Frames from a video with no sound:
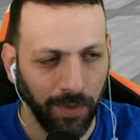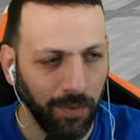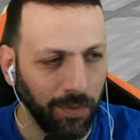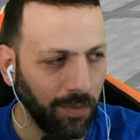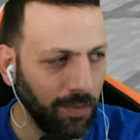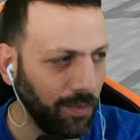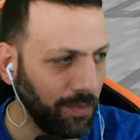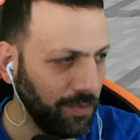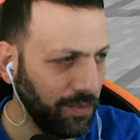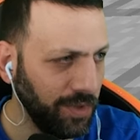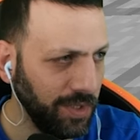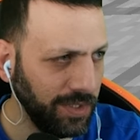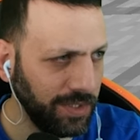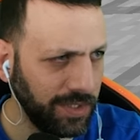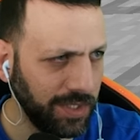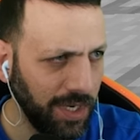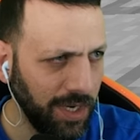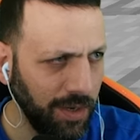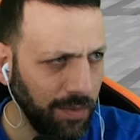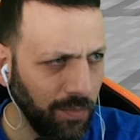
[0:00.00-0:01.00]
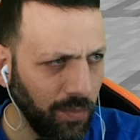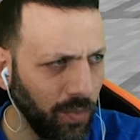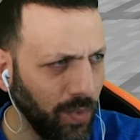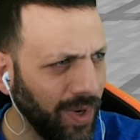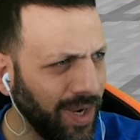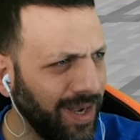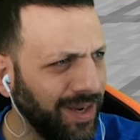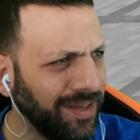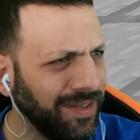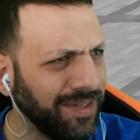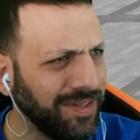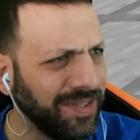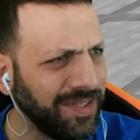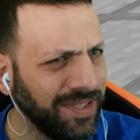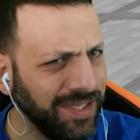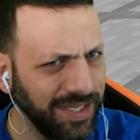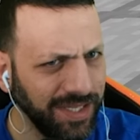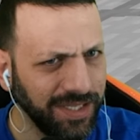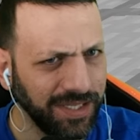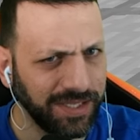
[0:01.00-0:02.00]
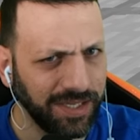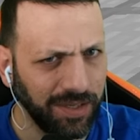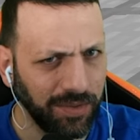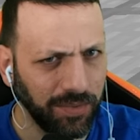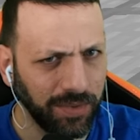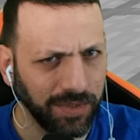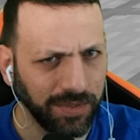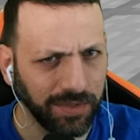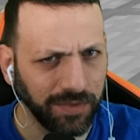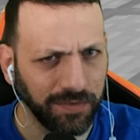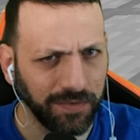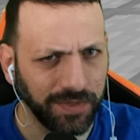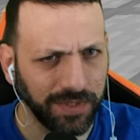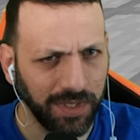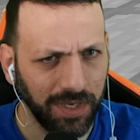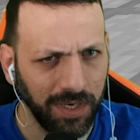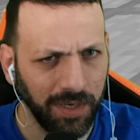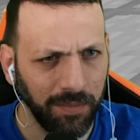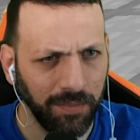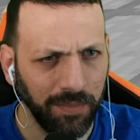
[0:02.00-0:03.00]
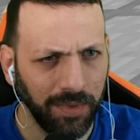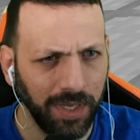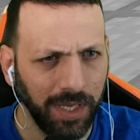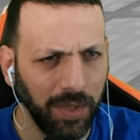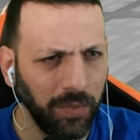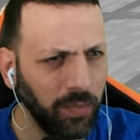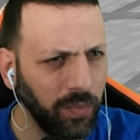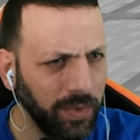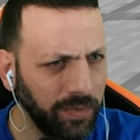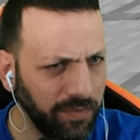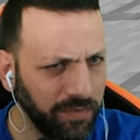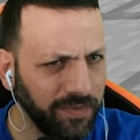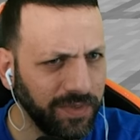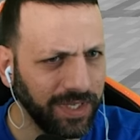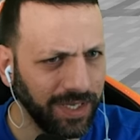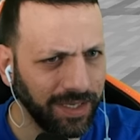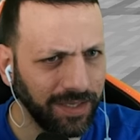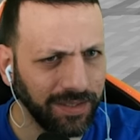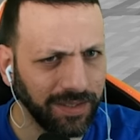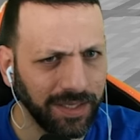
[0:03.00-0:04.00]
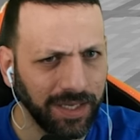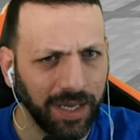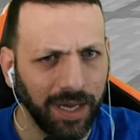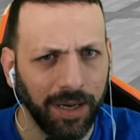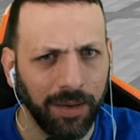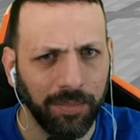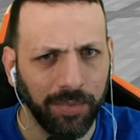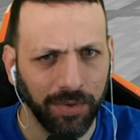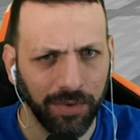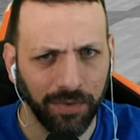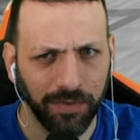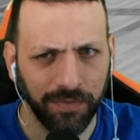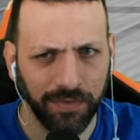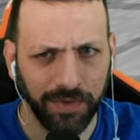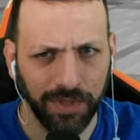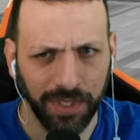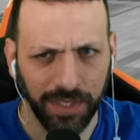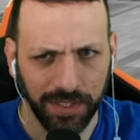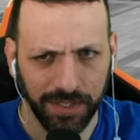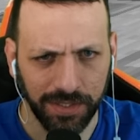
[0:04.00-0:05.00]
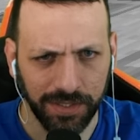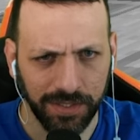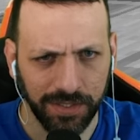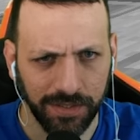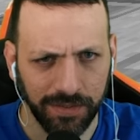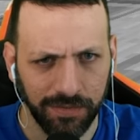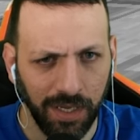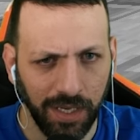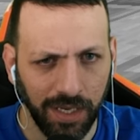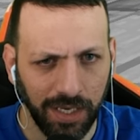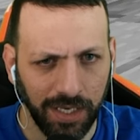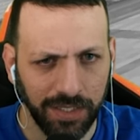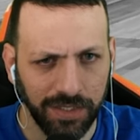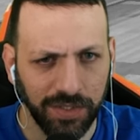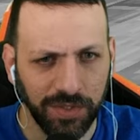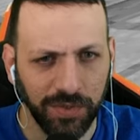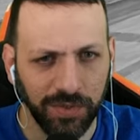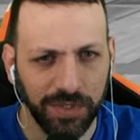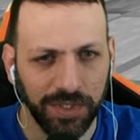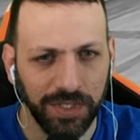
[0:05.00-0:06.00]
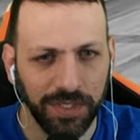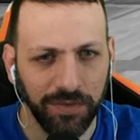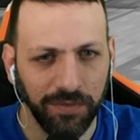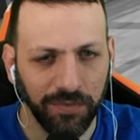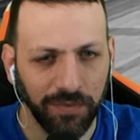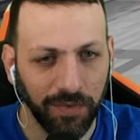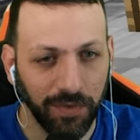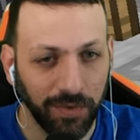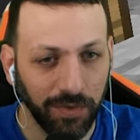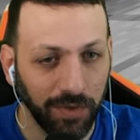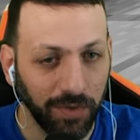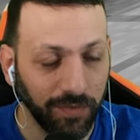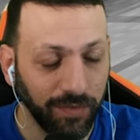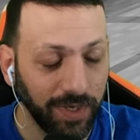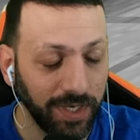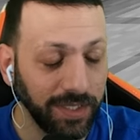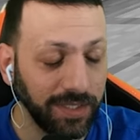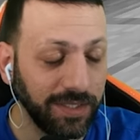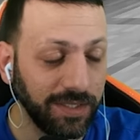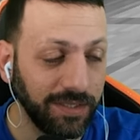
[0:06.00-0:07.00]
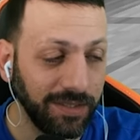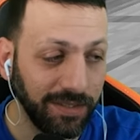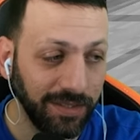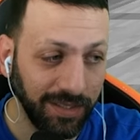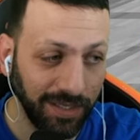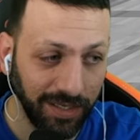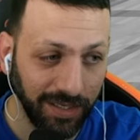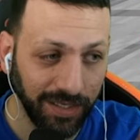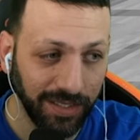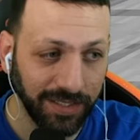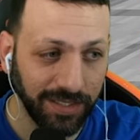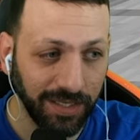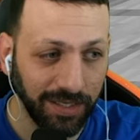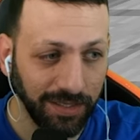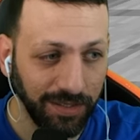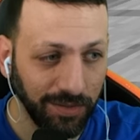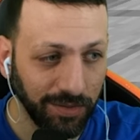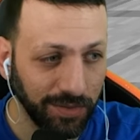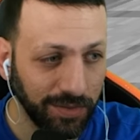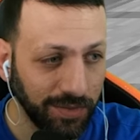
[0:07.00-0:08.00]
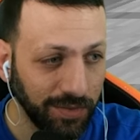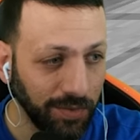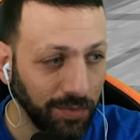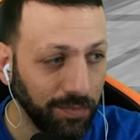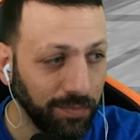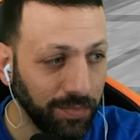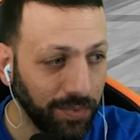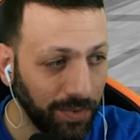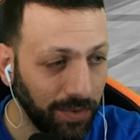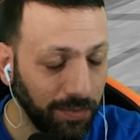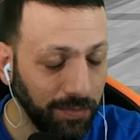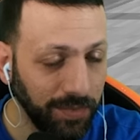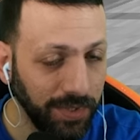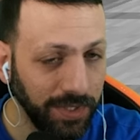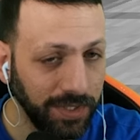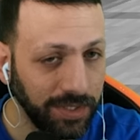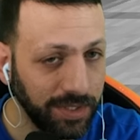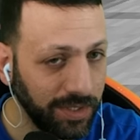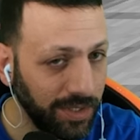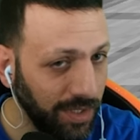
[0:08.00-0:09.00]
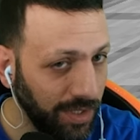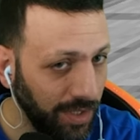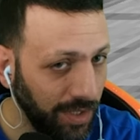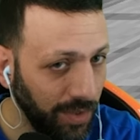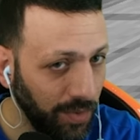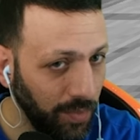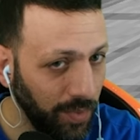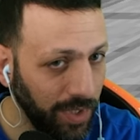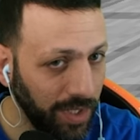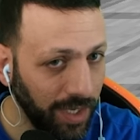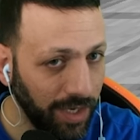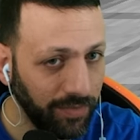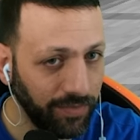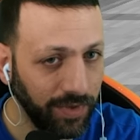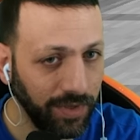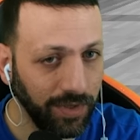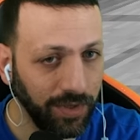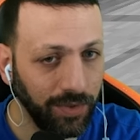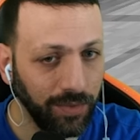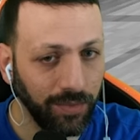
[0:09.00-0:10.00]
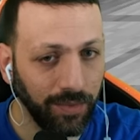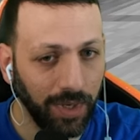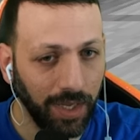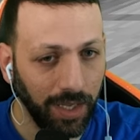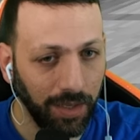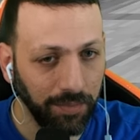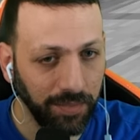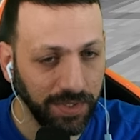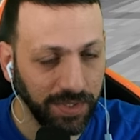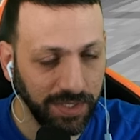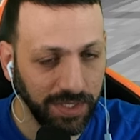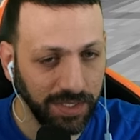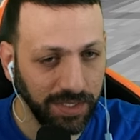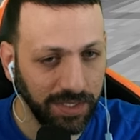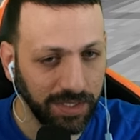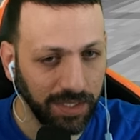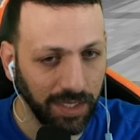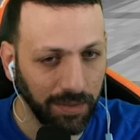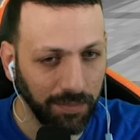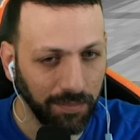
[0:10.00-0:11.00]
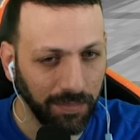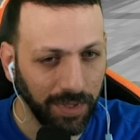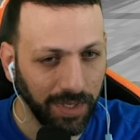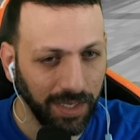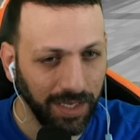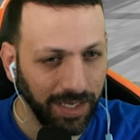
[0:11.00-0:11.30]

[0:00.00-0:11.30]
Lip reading: On this stream we had a 6 hours of stream and we've done a couple of things. As you see in front of us, and as I also promised, we have a new ME system.